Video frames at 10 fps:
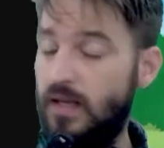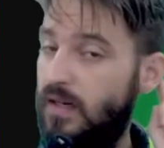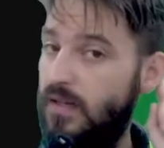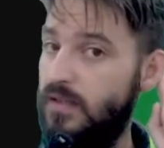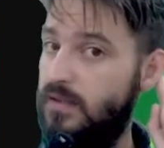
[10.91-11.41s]

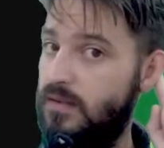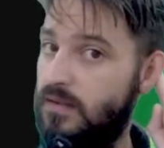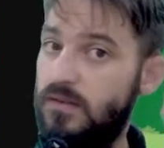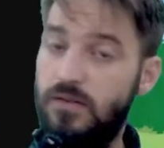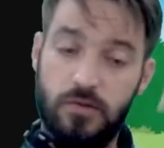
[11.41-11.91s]

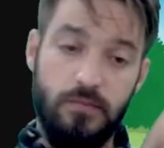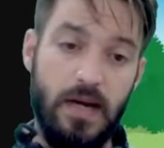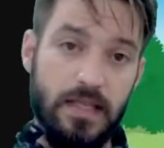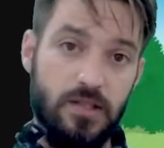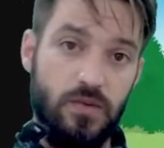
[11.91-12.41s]
Listen to
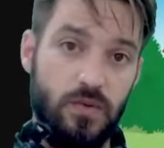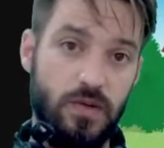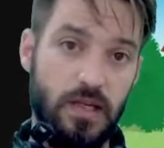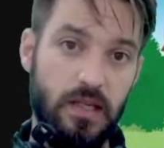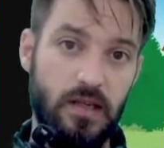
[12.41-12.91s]
my
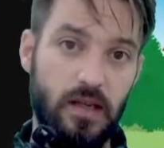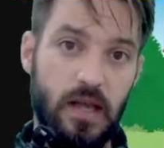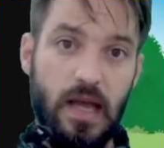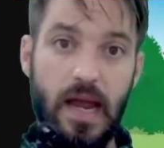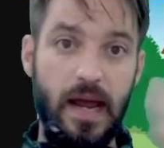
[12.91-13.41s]
story
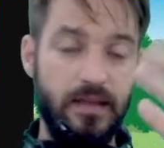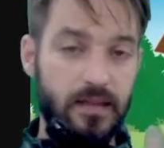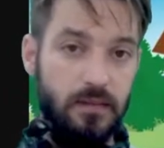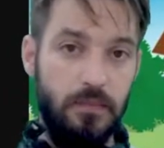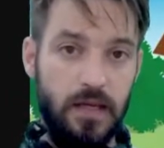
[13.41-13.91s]
and
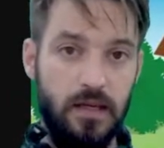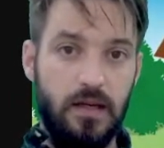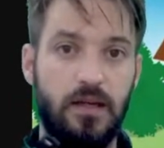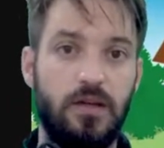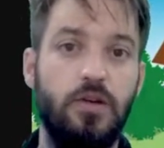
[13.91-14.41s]
then
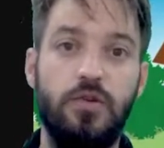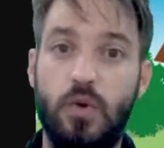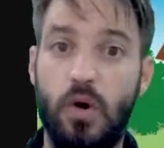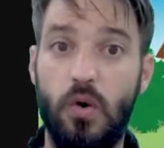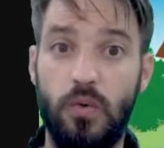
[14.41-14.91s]
make
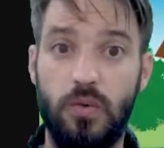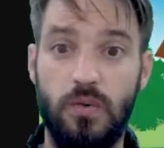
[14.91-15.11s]
your own.